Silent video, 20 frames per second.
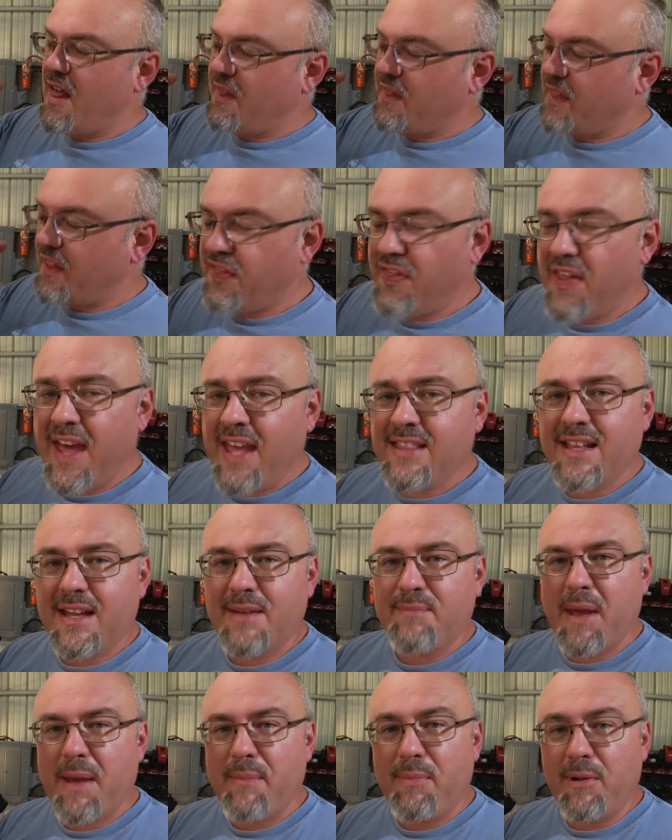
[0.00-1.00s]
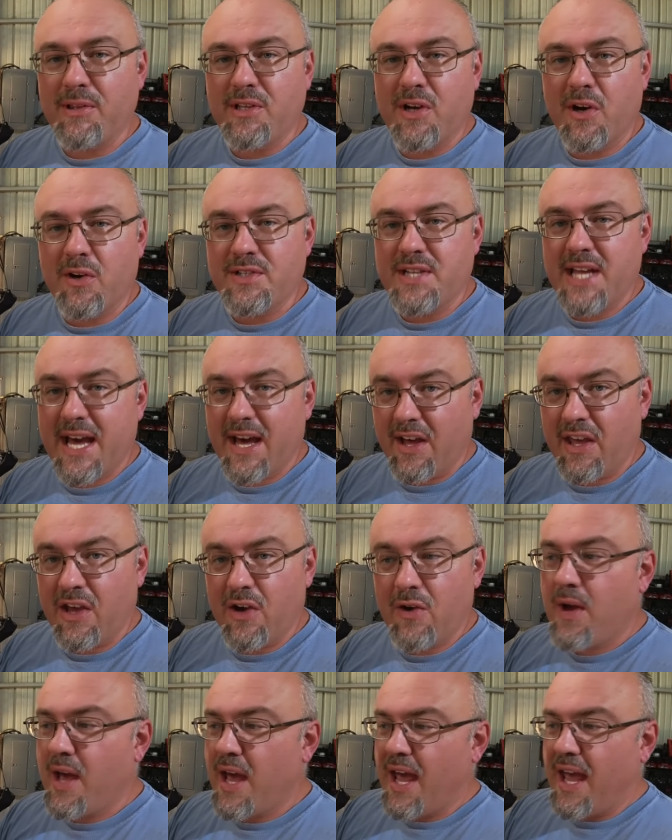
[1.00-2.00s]
The thing that people don't tell
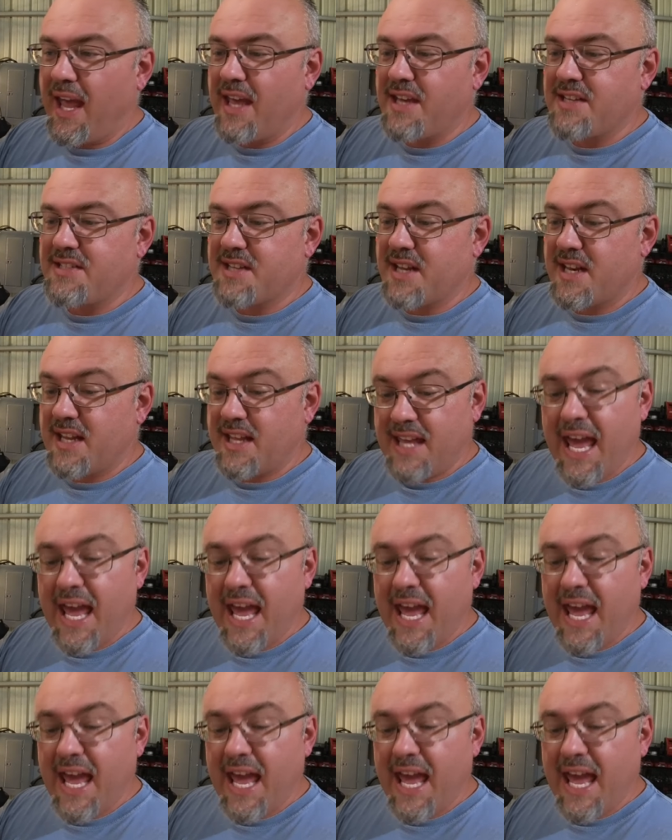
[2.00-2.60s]
you is that,